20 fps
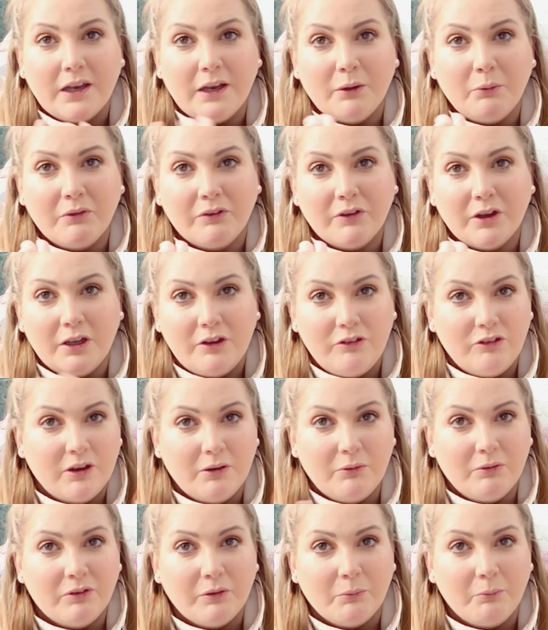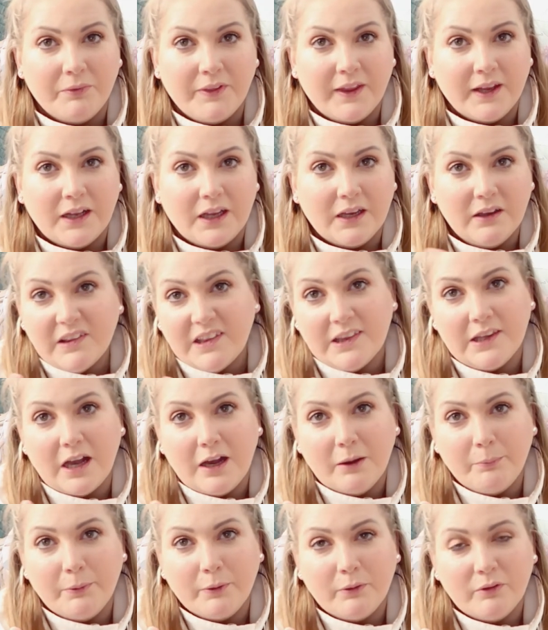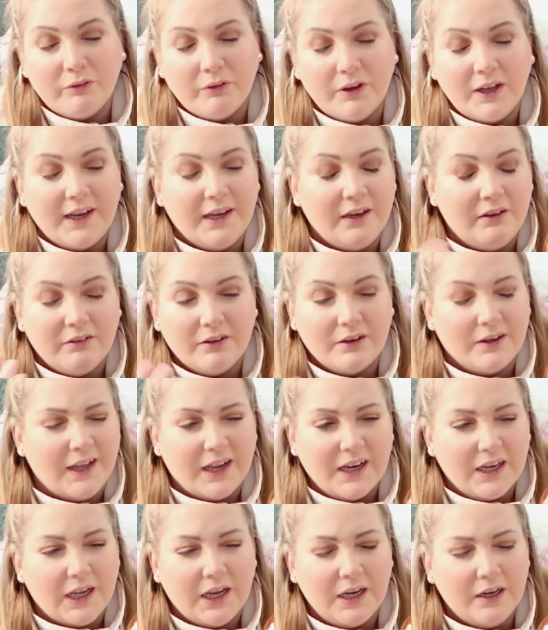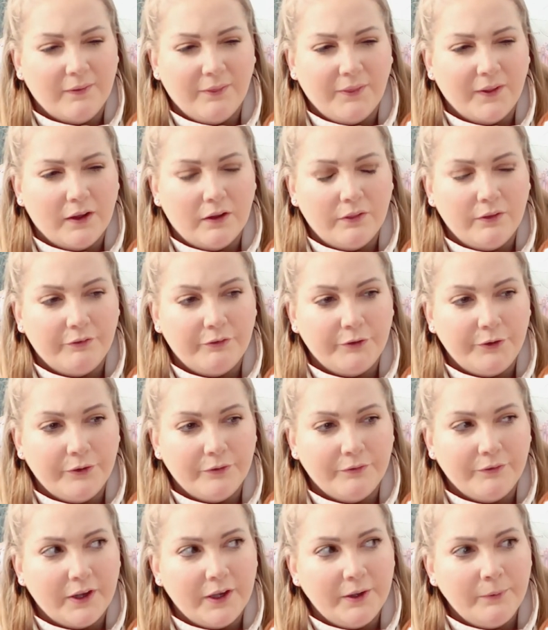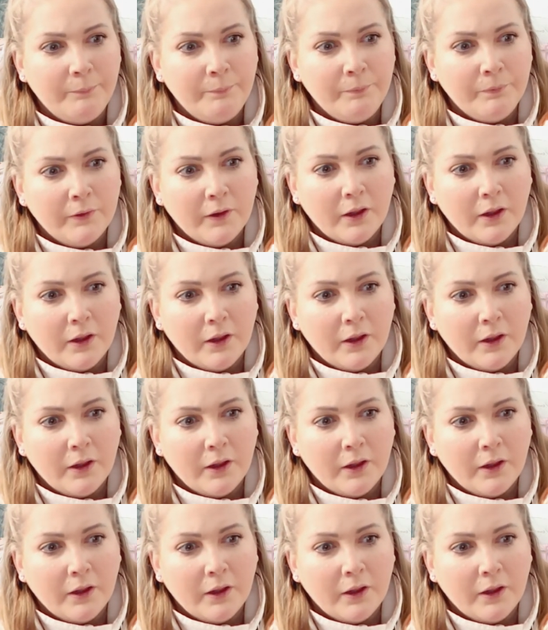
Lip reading: and I was going to do something like Starbucks related and that kind of thing on the front of it,